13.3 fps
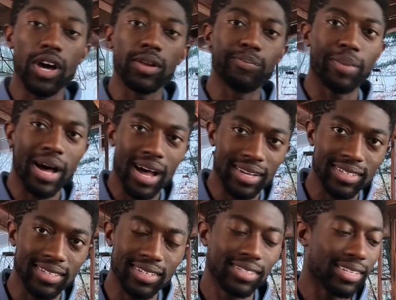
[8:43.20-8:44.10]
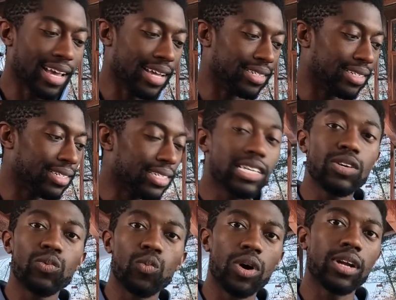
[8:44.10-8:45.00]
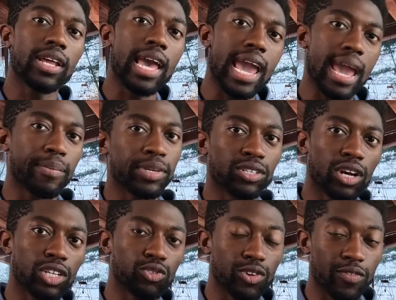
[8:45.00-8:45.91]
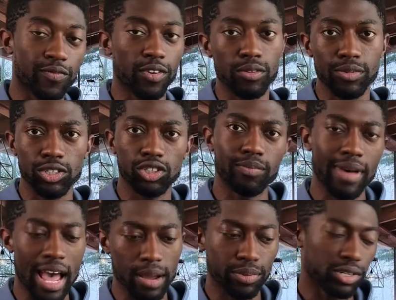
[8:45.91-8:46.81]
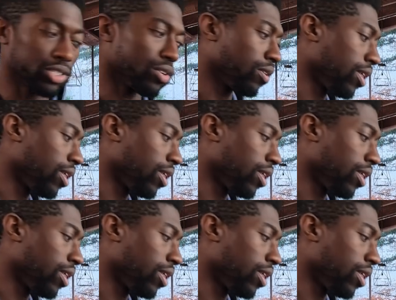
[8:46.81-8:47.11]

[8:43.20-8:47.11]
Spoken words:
unbox this and see what Amazon's refurbished MacBooks are